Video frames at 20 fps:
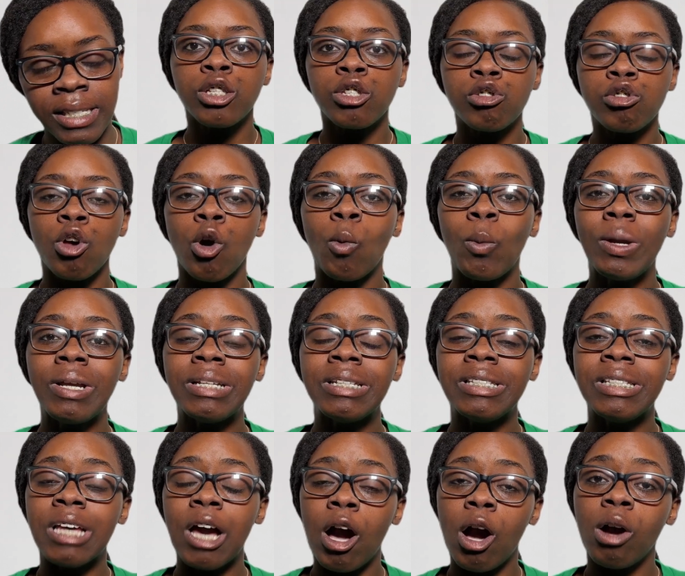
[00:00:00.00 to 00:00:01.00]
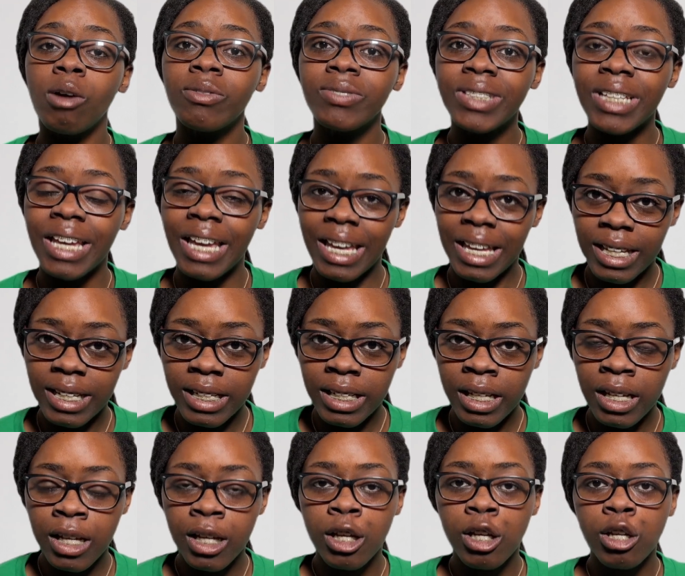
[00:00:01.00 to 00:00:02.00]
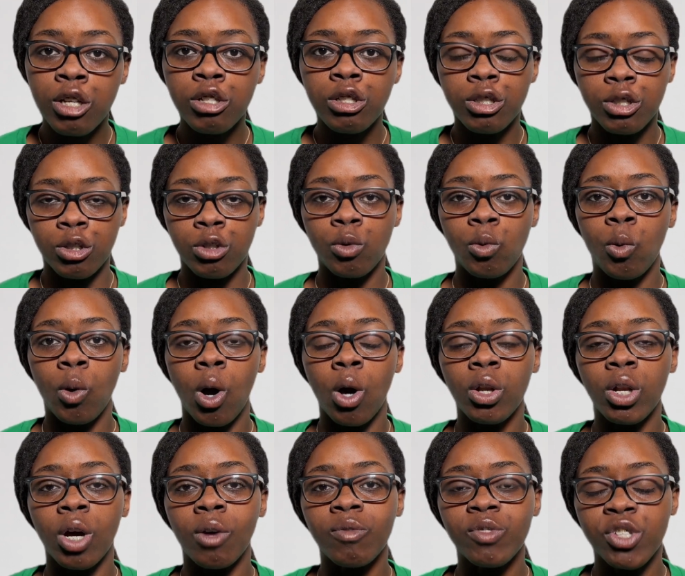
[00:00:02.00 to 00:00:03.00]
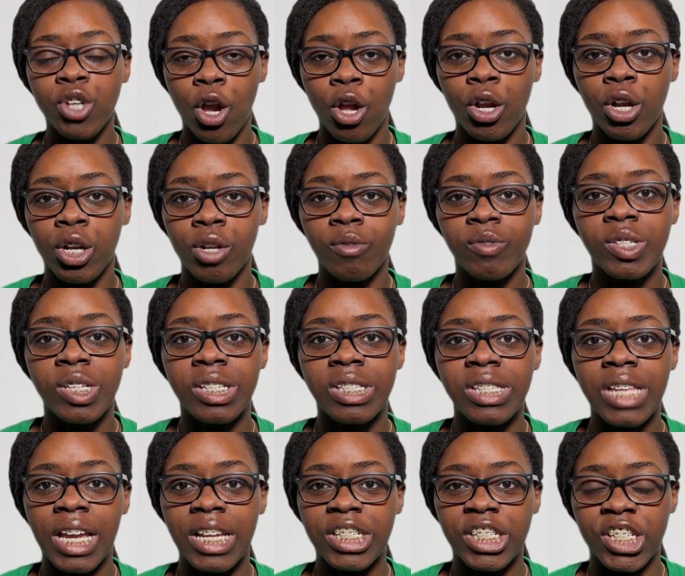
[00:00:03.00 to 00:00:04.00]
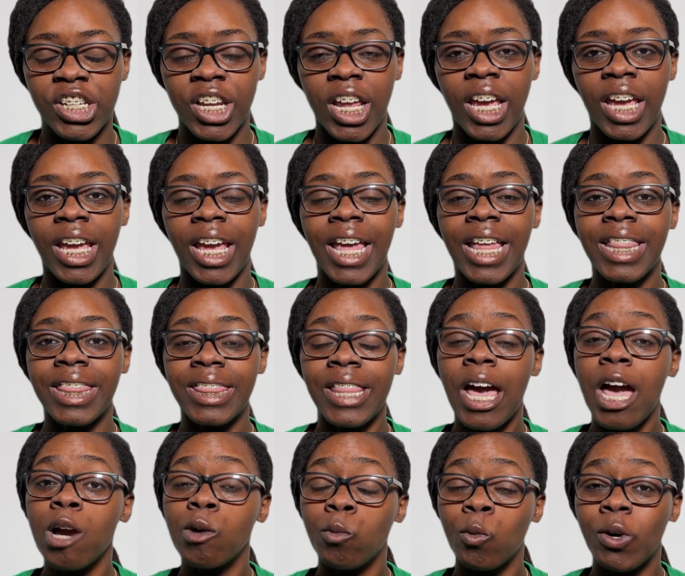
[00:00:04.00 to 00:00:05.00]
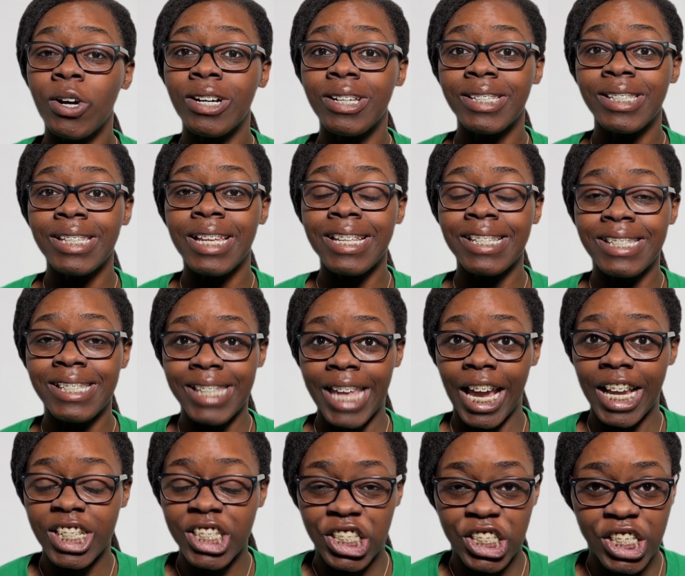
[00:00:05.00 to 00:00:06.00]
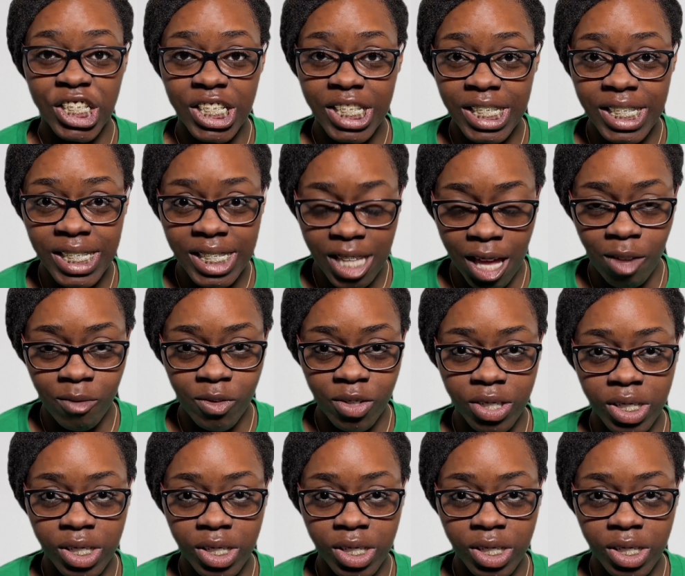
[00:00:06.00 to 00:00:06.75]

So we delved in to an alternative to Section 8, and that was Section 7.